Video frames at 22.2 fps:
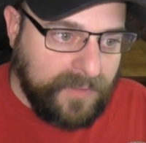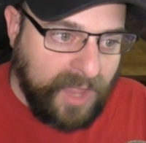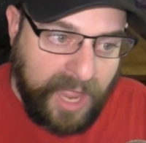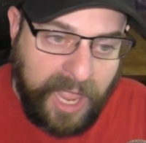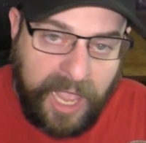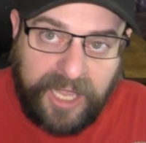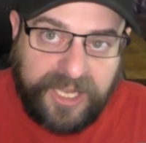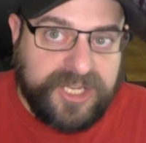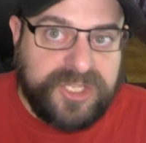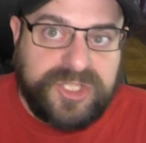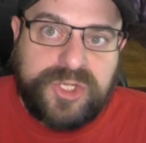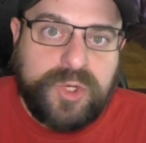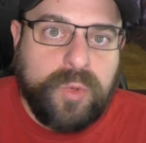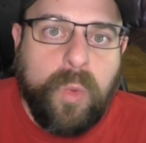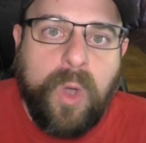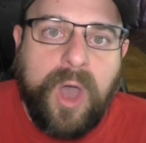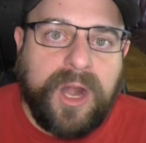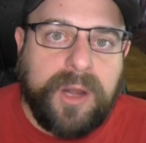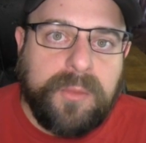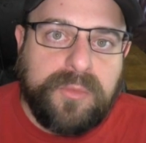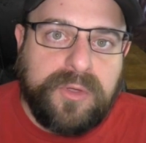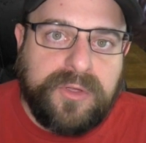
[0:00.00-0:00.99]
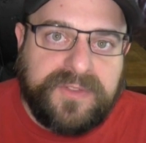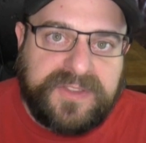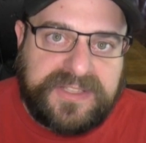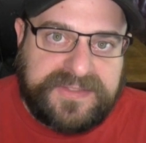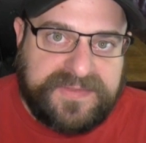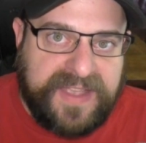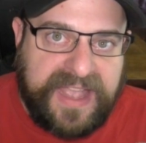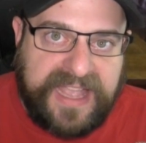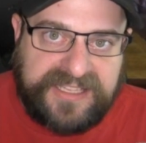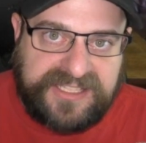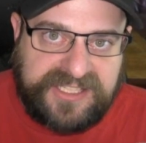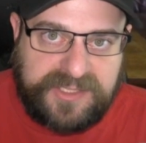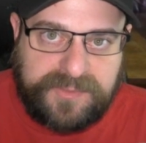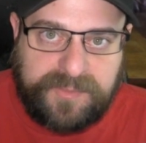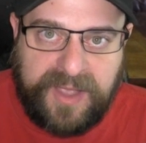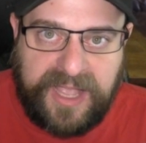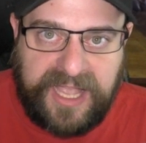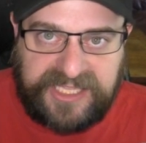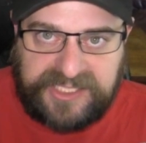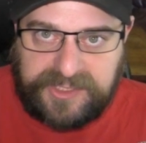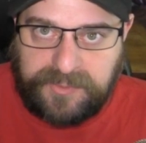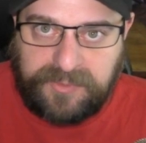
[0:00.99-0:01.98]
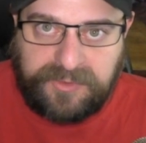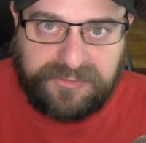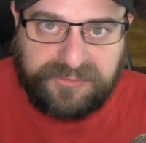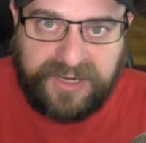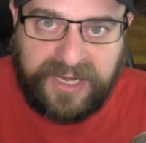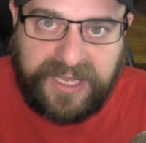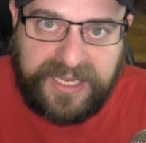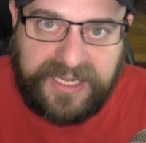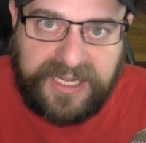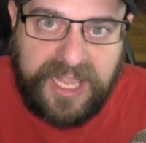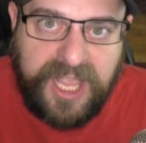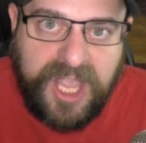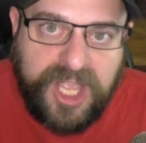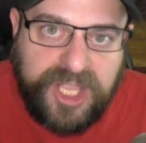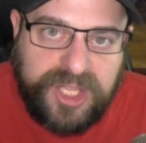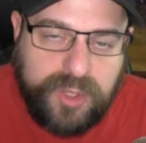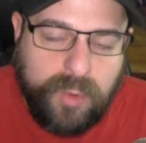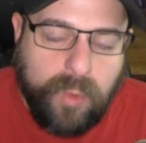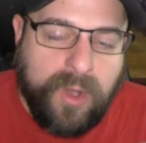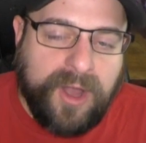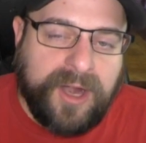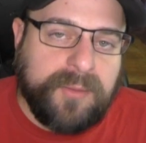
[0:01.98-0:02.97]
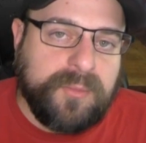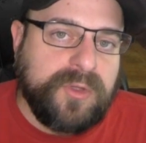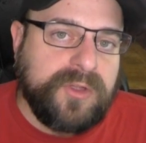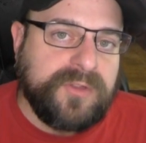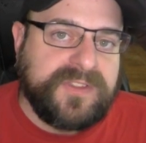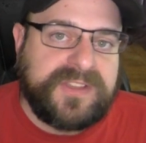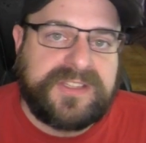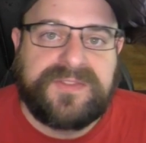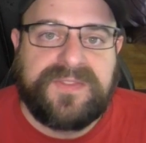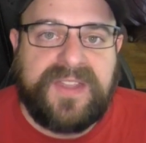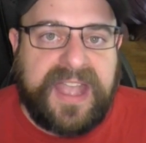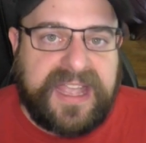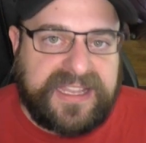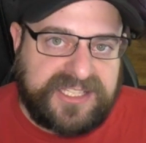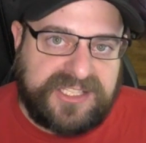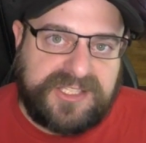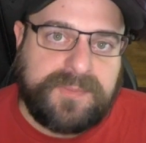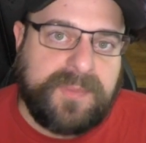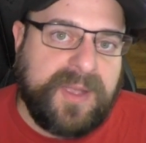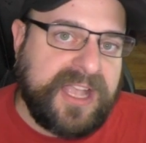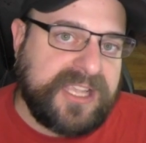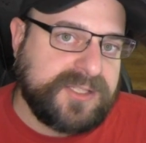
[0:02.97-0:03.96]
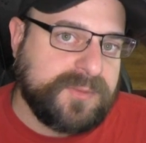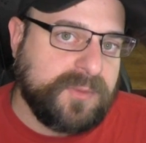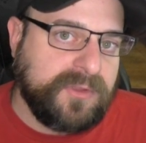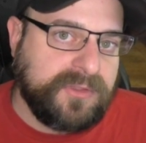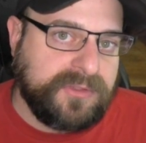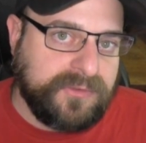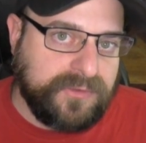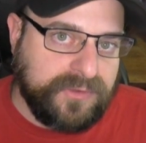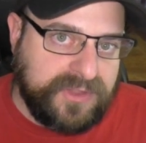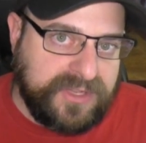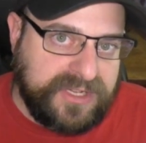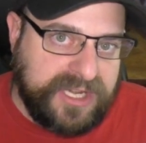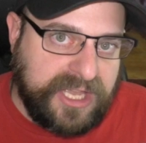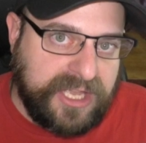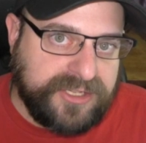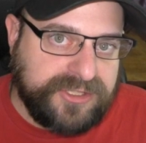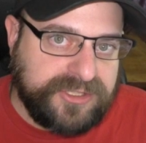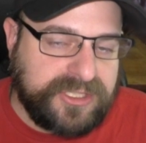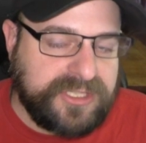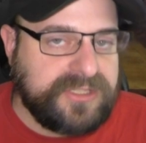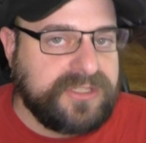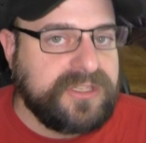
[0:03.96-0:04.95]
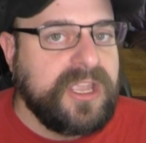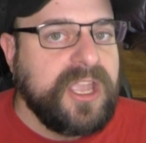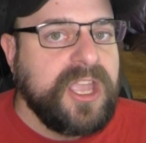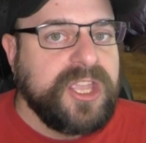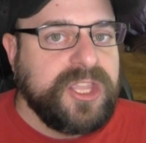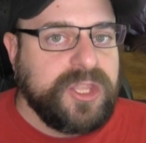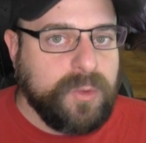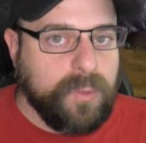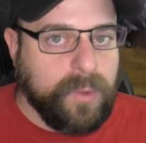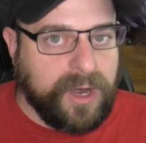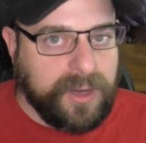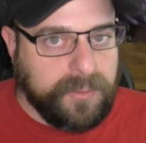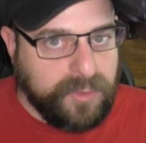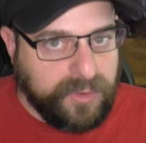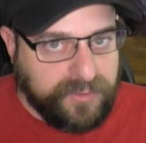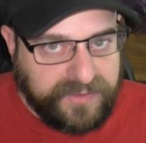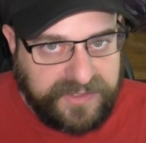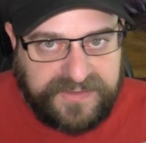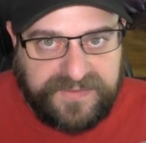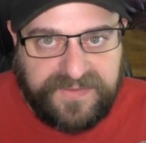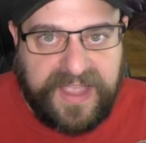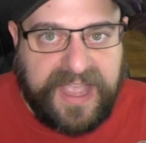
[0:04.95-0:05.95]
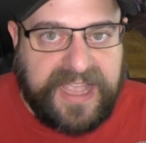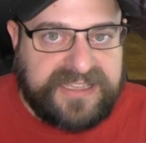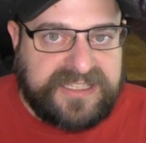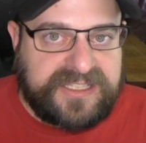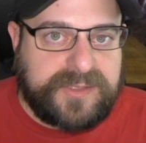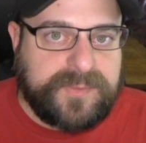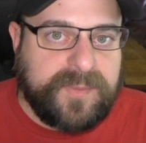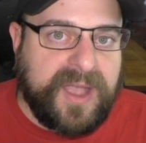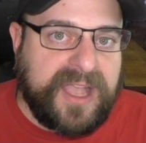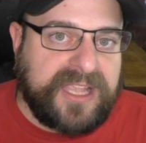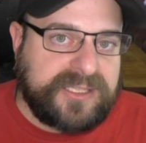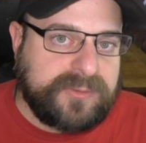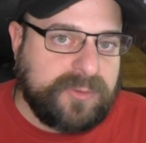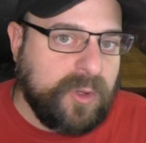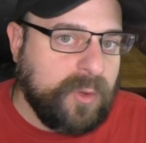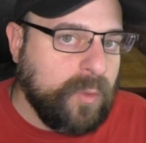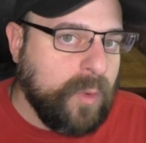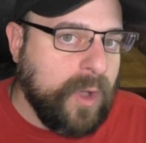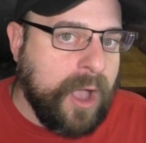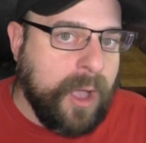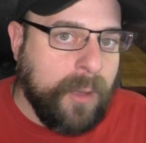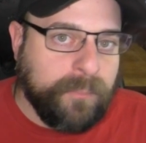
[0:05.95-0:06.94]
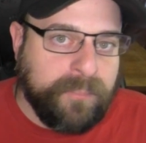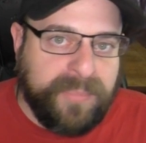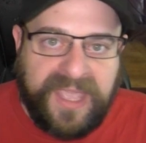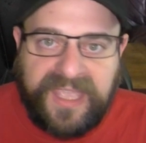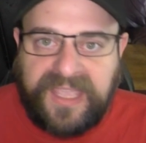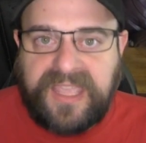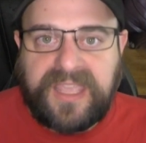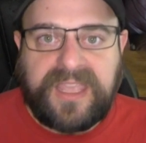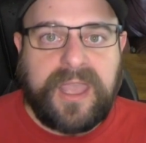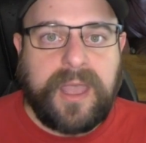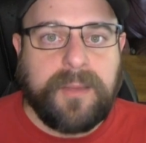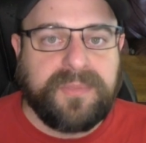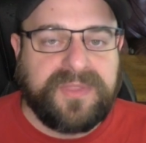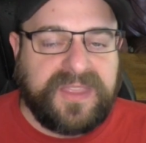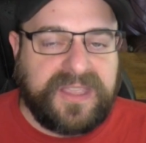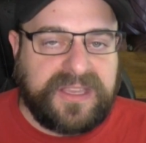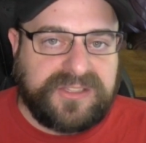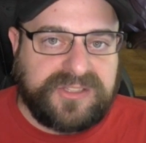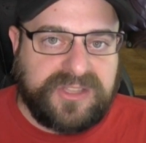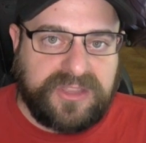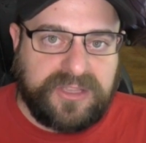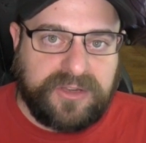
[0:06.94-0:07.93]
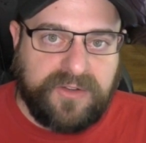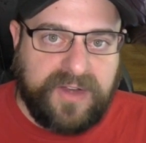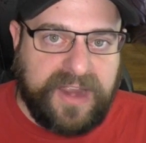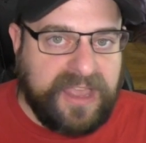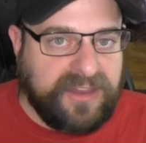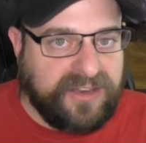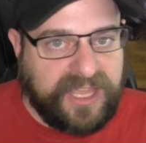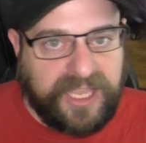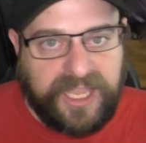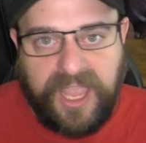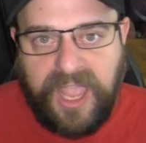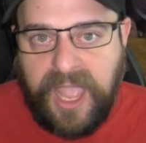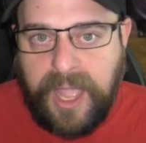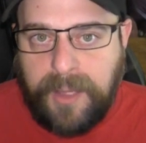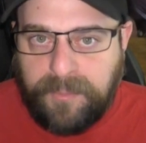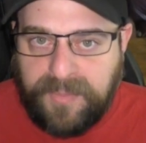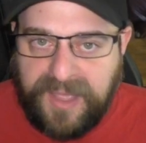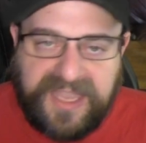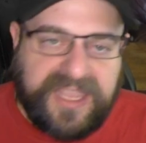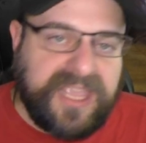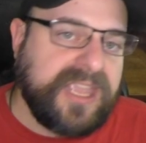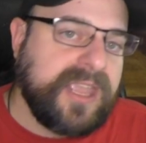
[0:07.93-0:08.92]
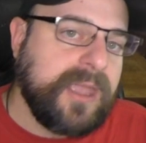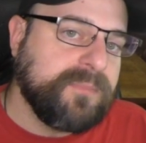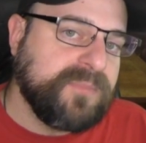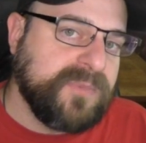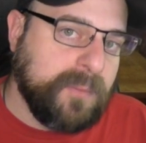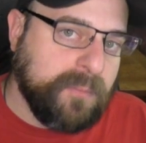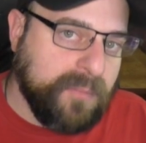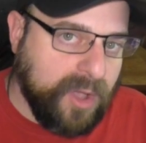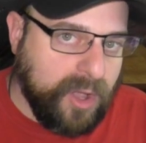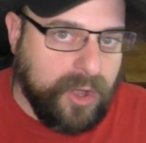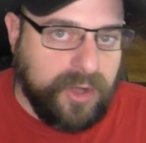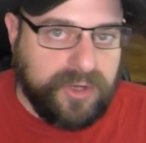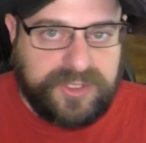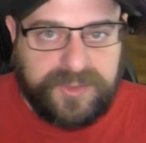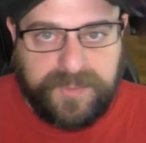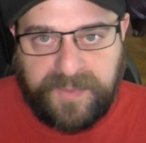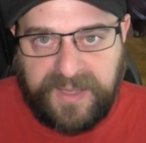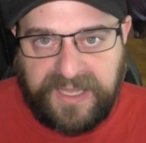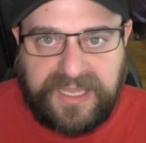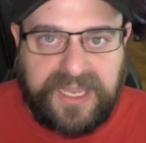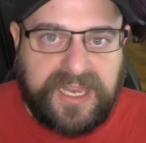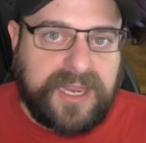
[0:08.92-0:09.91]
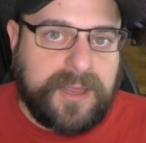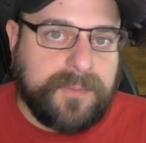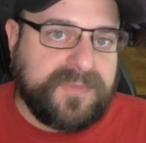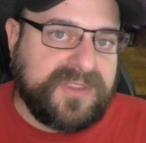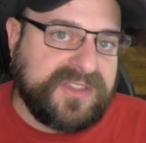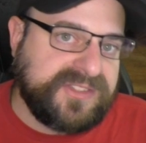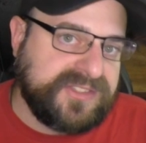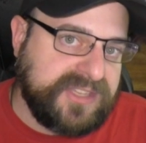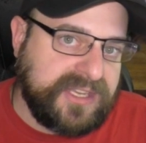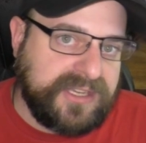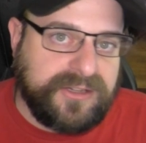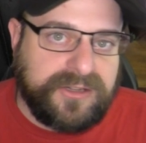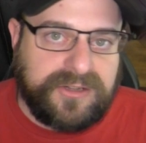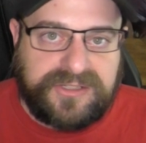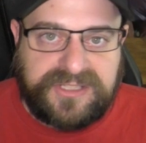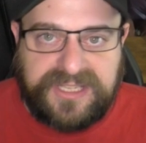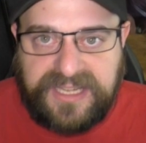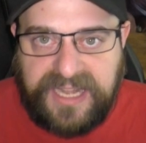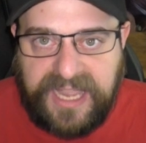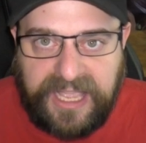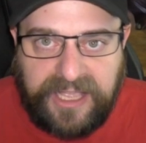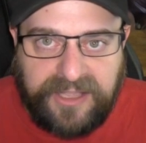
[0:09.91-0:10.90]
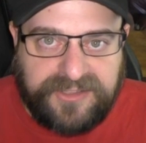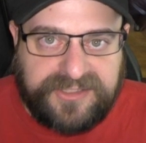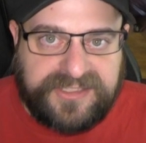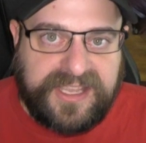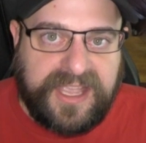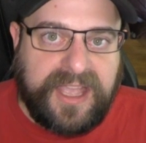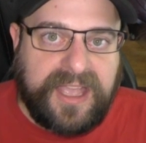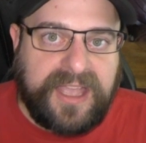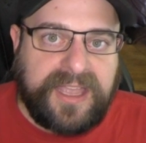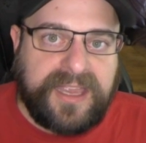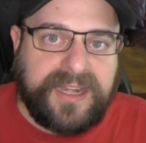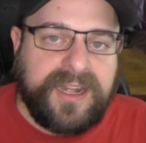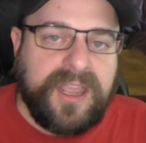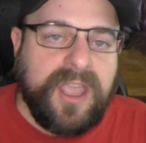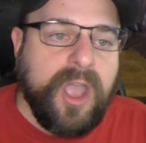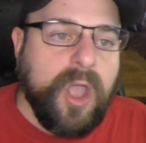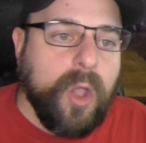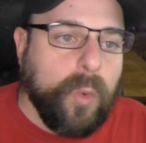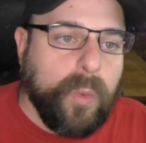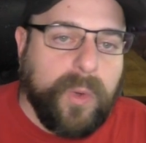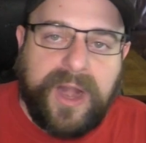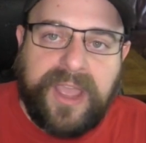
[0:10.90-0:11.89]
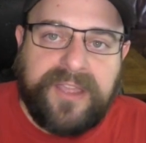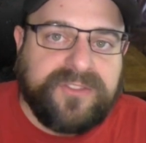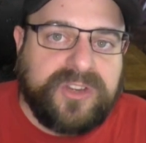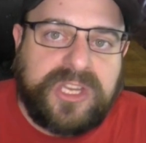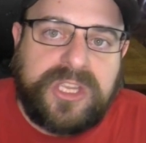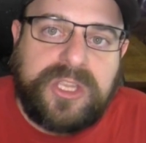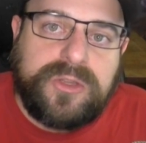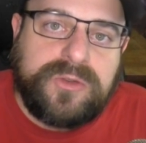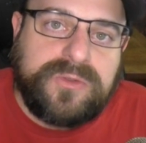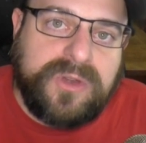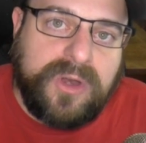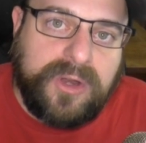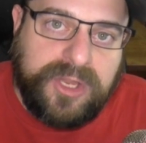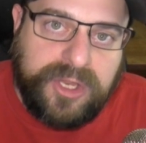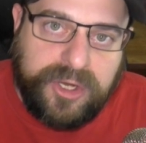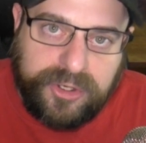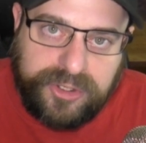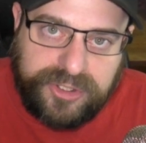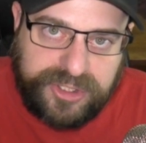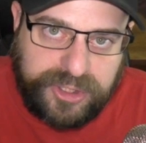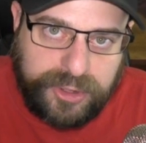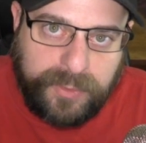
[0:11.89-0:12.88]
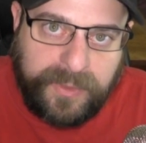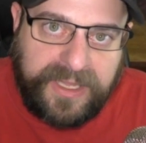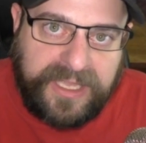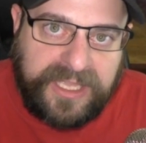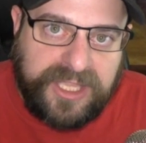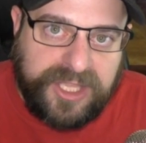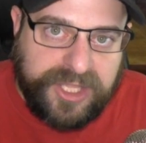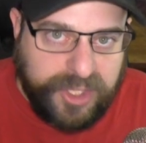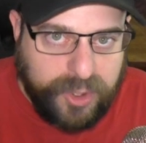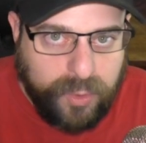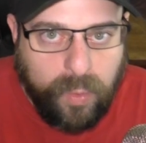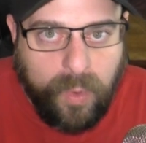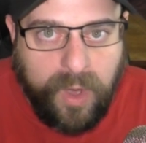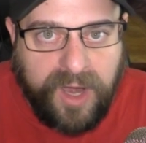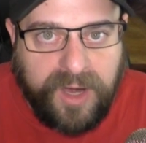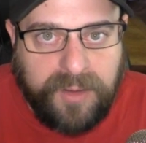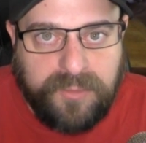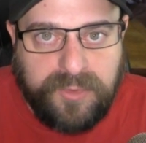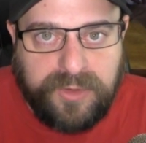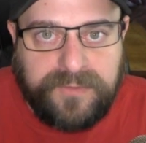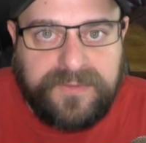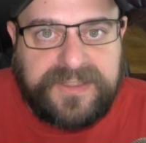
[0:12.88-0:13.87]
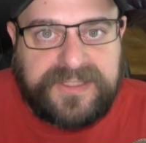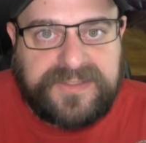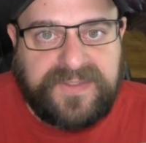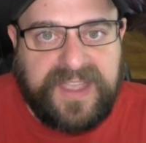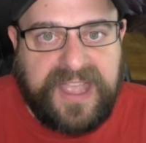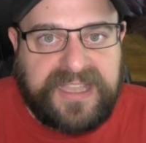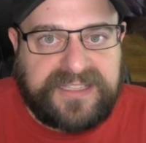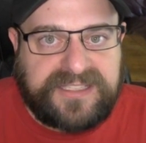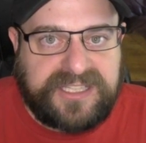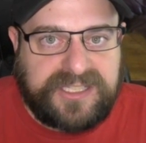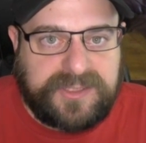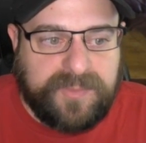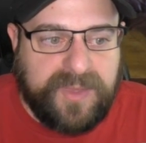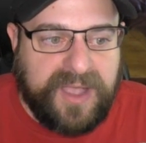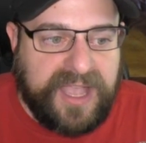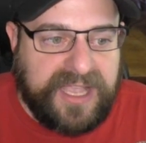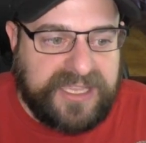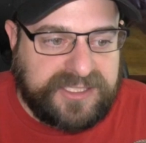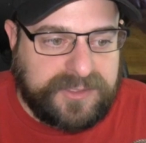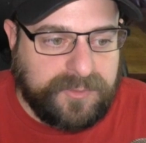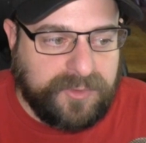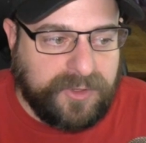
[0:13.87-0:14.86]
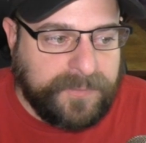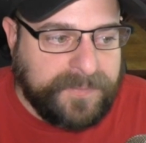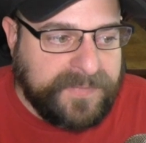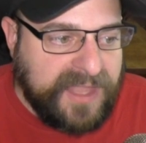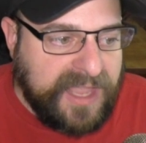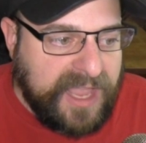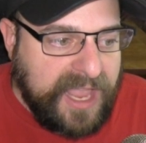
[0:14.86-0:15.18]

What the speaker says: Because you want to move as fast as possible, right? You want to move as fast as possible through the dungeon. You want to move as fast as possible while picking up things on the ground, like picking up the motes, picking up the cinders in Helltide. Whatever you're doing, you want to move as fast as possible.